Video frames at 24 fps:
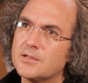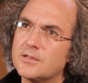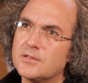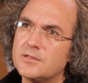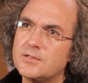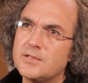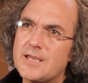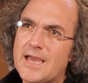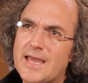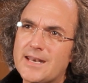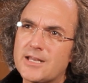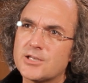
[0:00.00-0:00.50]

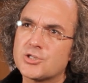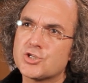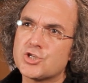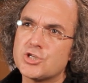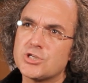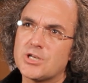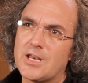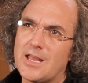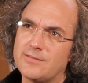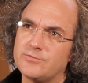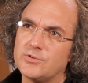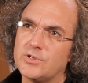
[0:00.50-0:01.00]
the energy
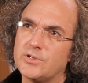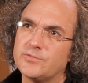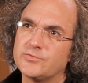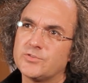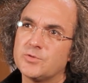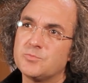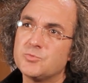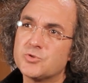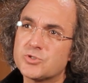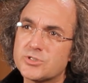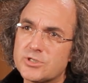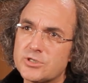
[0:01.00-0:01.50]
level of the
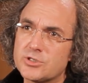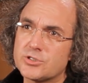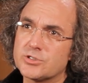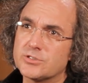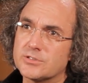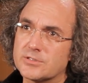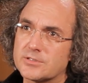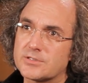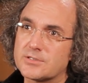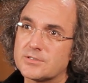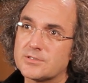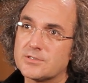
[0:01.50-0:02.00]

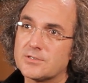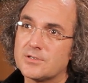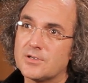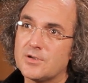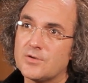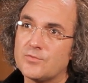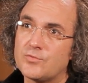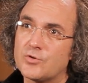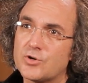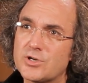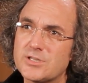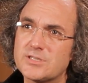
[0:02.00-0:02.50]
musicians.
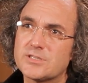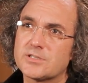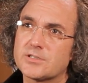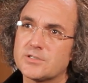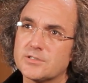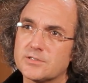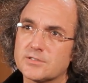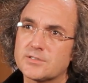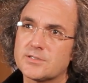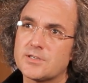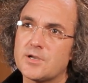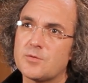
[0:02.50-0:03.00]
For
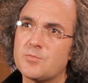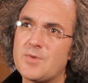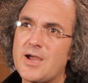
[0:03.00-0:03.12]
instance, there